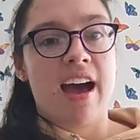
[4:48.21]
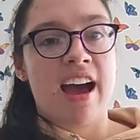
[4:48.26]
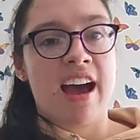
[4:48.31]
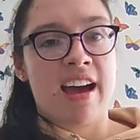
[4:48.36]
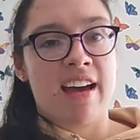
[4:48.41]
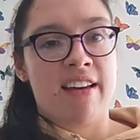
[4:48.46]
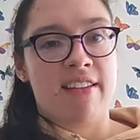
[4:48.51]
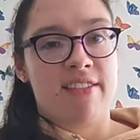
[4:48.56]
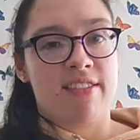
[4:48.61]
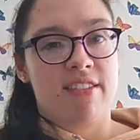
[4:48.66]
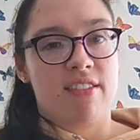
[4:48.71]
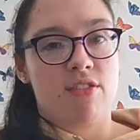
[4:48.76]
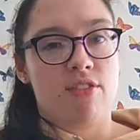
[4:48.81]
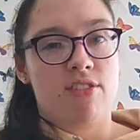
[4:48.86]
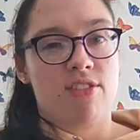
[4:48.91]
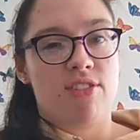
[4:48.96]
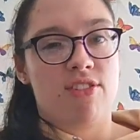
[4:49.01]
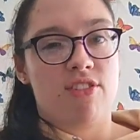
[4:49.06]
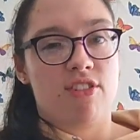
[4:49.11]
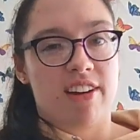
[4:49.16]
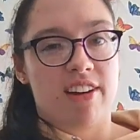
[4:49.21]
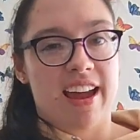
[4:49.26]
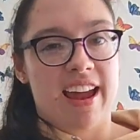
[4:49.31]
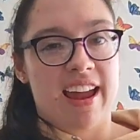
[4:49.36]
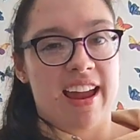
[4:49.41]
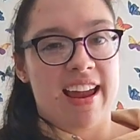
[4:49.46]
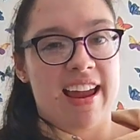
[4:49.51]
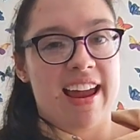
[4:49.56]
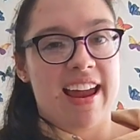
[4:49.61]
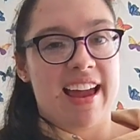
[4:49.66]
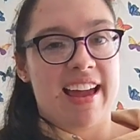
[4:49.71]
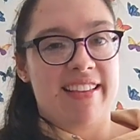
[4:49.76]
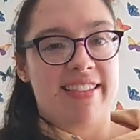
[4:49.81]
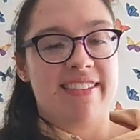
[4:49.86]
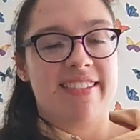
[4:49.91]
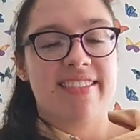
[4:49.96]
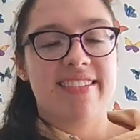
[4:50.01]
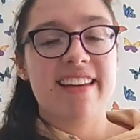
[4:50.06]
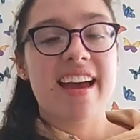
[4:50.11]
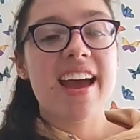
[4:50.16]
as Stucky
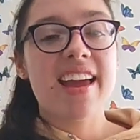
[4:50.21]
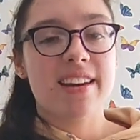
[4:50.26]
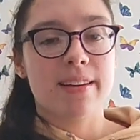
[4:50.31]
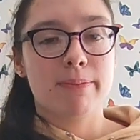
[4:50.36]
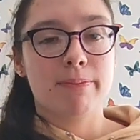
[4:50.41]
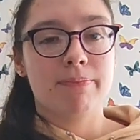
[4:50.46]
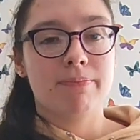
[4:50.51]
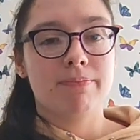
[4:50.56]
instead.